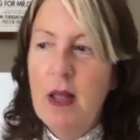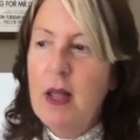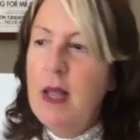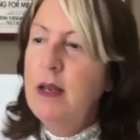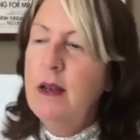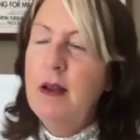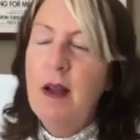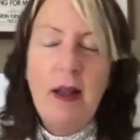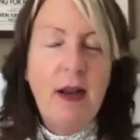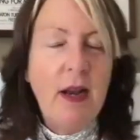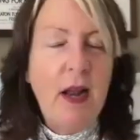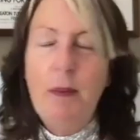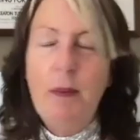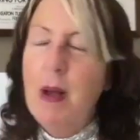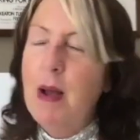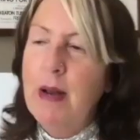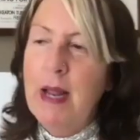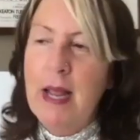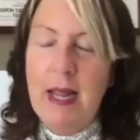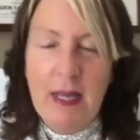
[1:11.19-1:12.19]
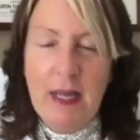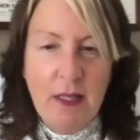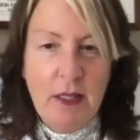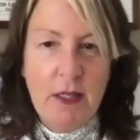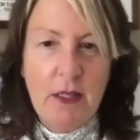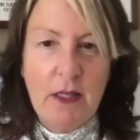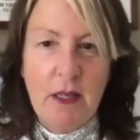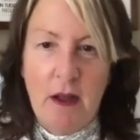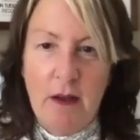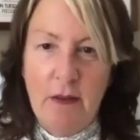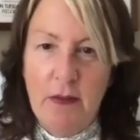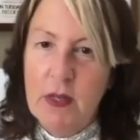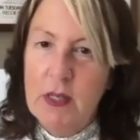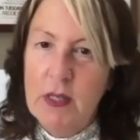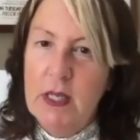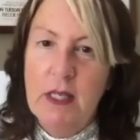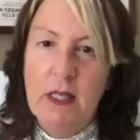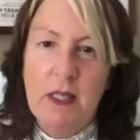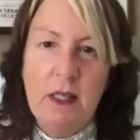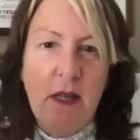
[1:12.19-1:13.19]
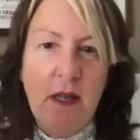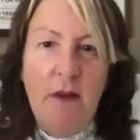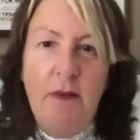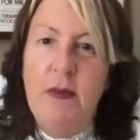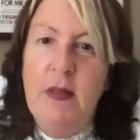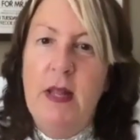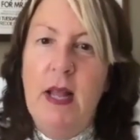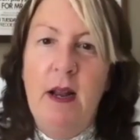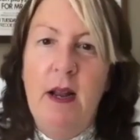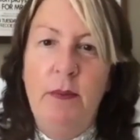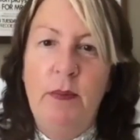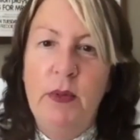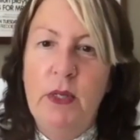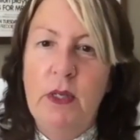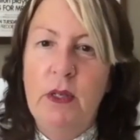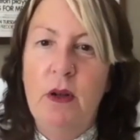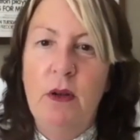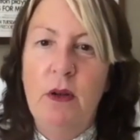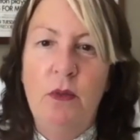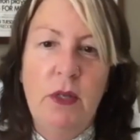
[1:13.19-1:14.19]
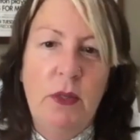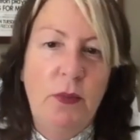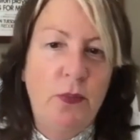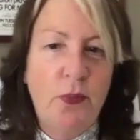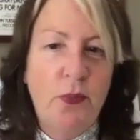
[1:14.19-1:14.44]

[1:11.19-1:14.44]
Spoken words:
not about his stuff, because his stuff in that episode was